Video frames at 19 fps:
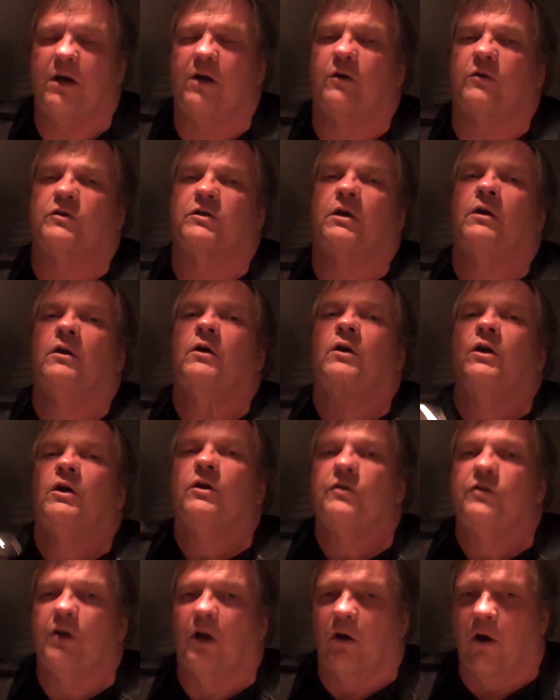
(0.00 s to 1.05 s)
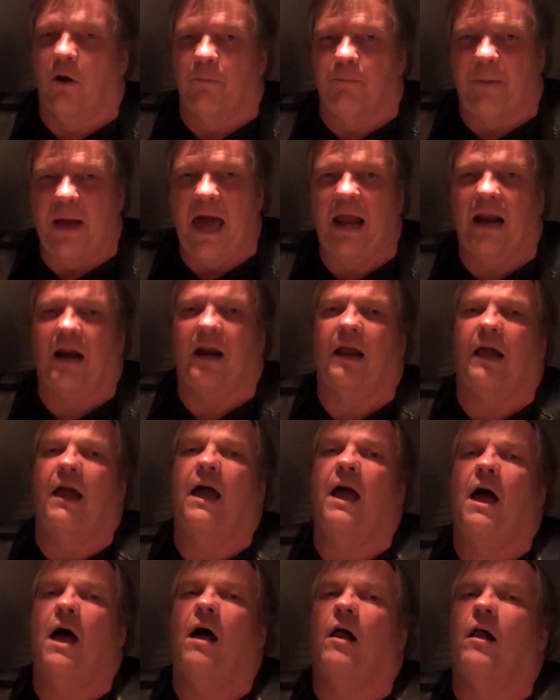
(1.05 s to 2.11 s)
years, to learn Bat Out of
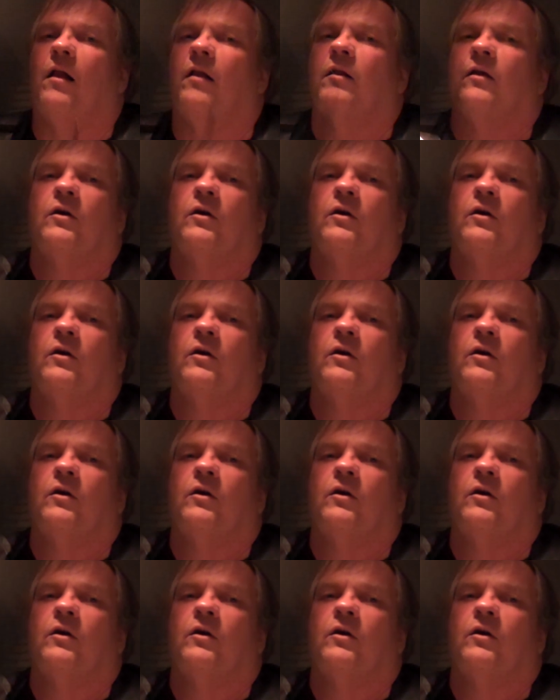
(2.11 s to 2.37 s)
Hell,